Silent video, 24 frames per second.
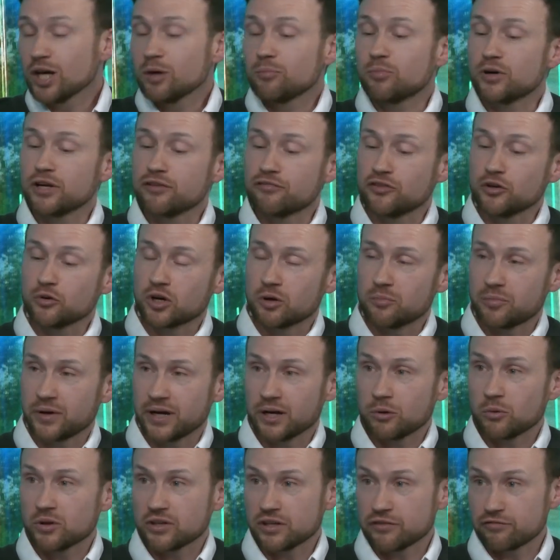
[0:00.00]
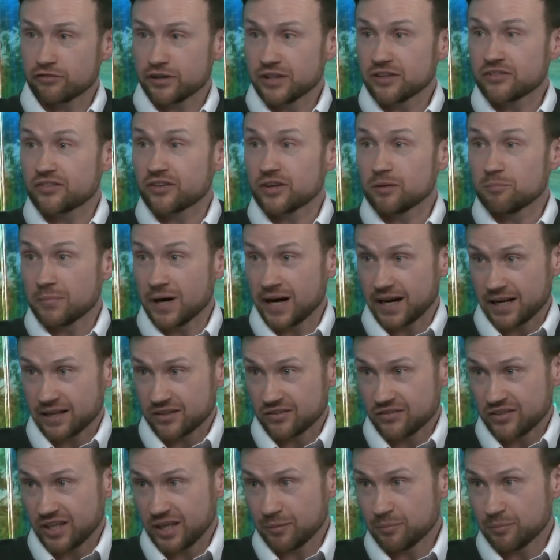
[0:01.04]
But if you compare what they've written to the marking